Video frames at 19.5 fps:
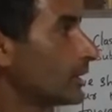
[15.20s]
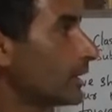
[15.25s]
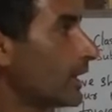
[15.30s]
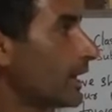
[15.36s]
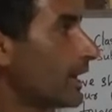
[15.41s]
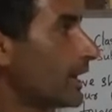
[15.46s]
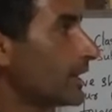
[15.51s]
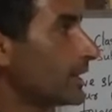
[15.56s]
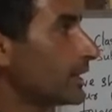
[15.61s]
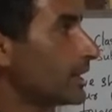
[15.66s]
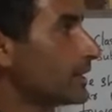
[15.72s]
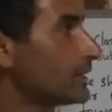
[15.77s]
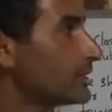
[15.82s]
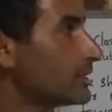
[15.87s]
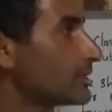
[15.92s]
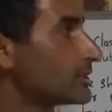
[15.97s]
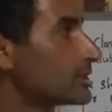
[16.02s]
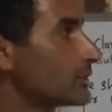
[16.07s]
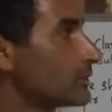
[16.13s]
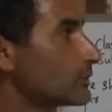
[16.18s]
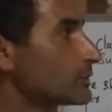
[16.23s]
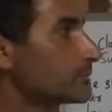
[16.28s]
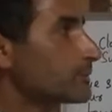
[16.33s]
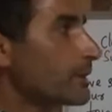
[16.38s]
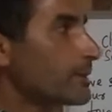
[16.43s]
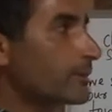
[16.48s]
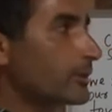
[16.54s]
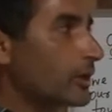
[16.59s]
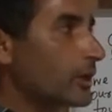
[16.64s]
And in this
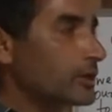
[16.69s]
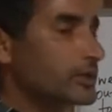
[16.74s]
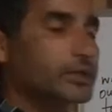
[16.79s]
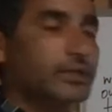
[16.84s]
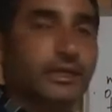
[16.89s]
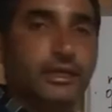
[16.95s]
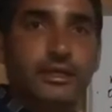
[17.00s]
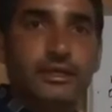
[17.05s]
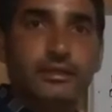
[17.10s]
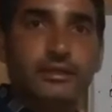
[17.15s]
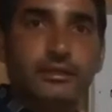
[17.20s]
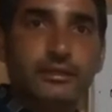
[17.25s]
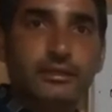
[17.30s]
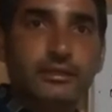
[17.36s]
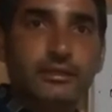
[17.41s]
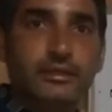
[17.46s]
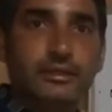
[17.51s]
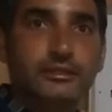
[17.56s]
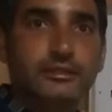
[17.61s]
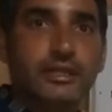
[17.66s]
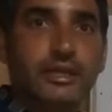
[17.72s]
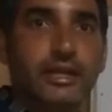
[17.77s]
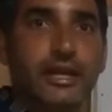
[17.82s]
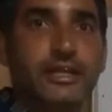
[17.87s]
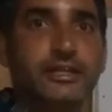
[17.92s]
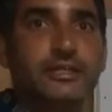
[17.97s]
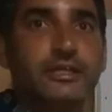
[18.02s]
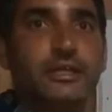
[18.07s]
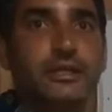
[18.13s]
newspaper article, the
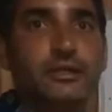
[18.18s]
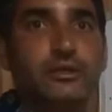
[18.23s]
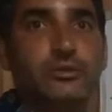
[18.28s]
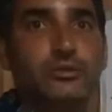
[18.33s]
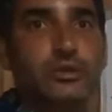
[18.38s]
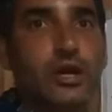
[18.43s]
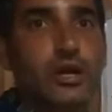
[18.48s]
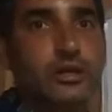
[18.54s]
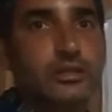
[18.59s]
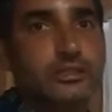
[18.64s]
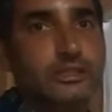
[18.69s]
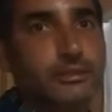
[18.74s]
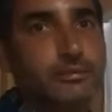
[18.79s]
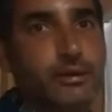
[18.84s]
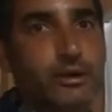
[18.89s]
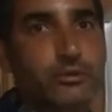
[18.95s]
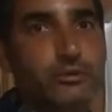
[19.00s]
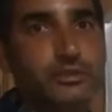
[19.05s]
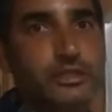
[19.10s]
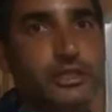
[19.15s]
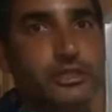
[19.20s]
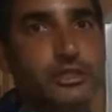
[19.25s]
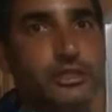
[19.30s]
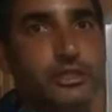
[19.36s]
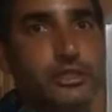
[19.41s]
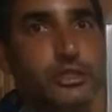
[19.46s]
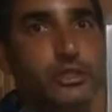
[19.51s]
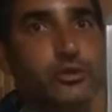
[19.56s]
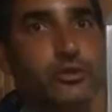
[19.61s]
writer talks about the
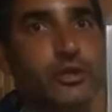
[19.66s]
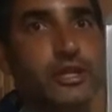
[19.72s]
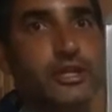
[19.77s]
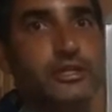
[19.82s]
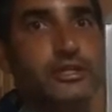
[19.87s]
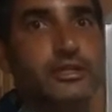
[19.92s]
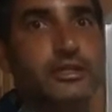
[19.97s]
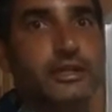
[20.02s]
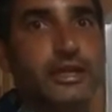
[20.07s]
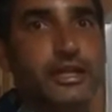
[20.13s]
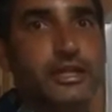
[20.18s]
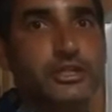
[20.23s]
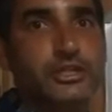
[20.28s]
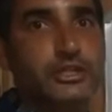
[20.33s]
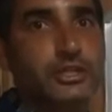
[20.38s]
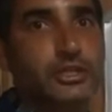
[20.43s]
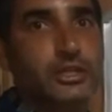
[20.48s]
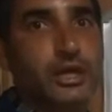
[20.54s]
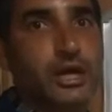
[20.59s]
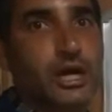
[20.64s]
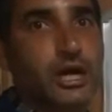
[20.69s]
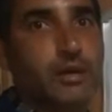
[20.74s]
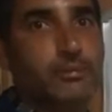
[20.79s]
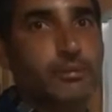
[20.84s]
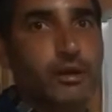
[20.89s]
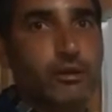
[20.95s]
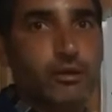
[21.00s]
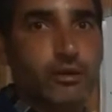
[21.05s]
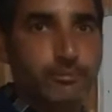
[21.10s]
deteriorating condition of
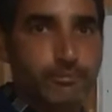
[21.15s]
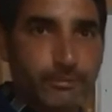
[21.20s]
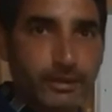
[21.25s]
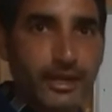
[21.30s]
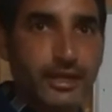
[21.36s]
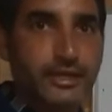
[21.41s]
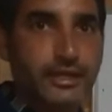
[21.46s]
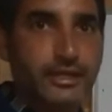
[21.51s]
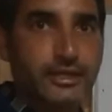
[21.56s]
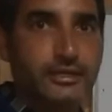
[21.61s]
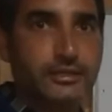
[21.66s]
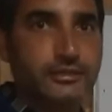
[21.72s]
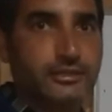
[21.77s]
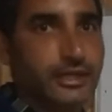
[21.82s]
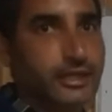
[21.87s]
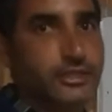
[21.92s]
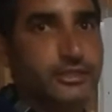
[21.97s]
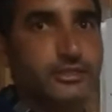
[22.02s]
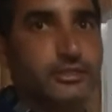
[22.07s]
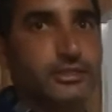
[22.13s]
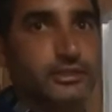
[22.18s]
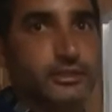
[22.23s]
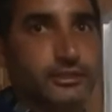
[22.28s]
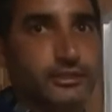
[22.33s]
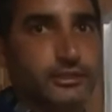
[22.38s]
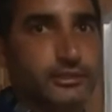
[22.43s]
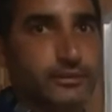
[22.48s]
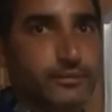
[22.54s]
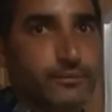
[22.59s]
our planet, that is
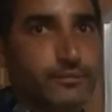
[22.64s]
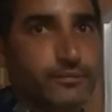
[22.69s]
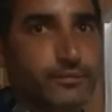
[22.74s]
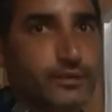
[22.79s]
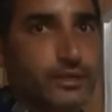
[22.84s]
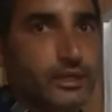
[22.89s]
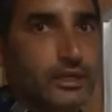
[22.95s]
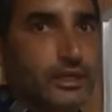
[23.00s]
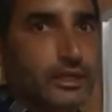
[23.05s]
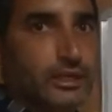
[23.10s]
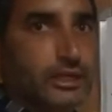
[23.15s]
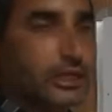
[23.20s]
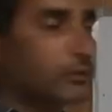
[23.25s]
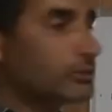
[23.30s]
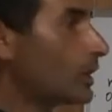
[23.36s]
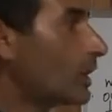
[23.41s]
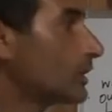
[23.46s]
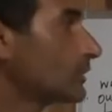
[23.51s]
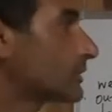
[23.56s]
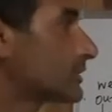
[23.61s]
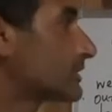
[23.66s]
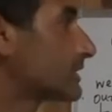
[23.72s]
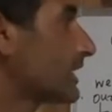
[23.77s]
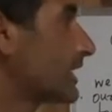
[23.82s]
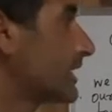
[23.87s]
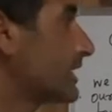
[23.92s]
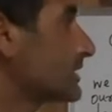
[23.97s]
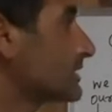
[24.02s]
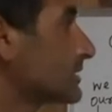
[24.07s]
Earth. Now the author
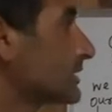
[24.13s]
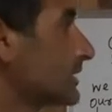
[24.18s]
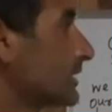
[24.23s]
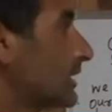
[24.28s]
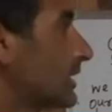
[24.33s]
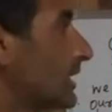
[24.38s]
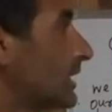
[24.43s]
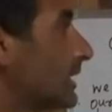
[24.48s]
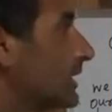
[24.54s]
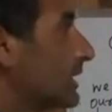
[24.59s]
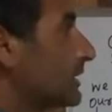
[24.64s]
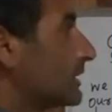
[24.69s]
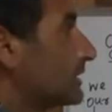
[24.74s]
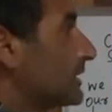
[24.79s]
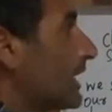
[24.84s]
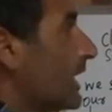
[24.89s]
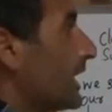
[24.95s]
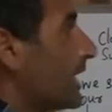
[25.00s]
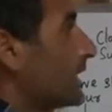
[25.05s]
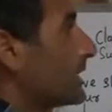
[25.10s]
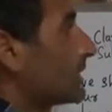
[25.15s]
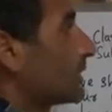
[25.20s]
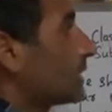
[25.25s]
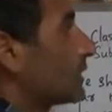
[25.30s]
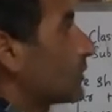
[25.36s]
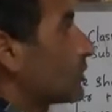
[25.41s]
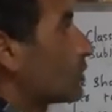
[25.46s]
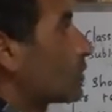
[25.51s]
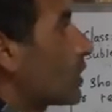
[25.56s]
says that
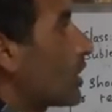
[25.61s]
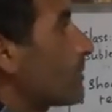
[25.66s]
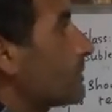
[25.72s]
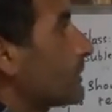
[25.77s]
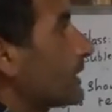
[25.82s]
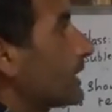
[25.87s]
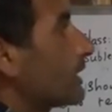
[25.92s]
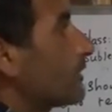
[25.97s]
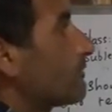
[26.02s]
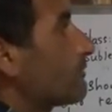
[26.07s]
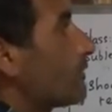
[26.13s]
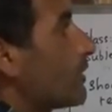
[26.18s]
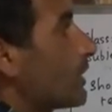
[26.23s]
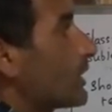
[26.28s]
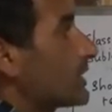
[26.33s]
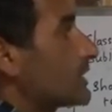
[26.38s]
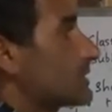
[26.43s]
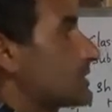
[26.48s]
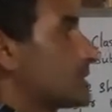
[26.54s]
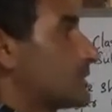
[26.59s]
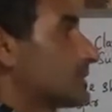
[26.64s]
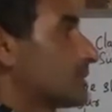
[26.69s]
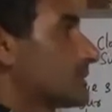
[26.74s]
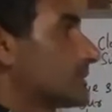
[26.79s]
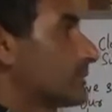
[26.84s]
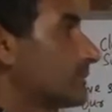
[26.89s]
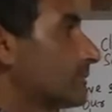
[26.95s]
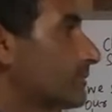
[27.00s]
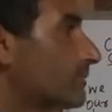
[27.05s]
tropical
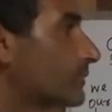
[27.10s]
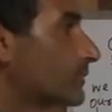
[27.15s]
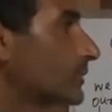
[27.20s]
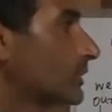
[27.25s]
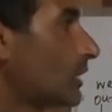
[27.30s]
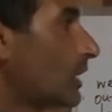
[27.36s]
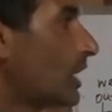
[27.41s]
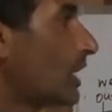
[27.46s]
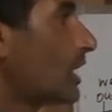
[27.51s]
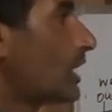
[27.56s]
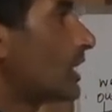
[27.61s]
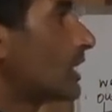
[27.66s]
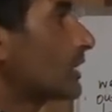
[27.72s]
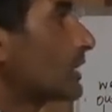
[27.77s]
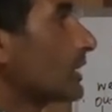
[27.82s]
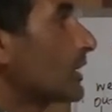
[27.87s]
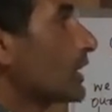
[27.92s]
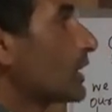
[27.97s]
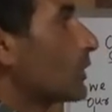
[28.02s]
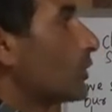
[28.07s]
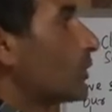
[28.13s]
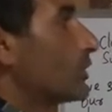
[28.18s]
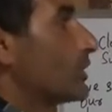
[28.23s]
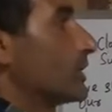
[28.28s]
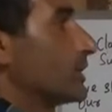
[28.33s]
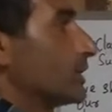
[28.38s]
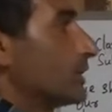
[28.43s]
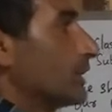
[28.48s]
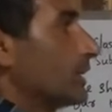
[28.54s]
forests are
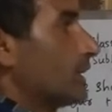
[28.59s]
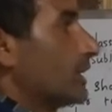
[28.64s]
eroding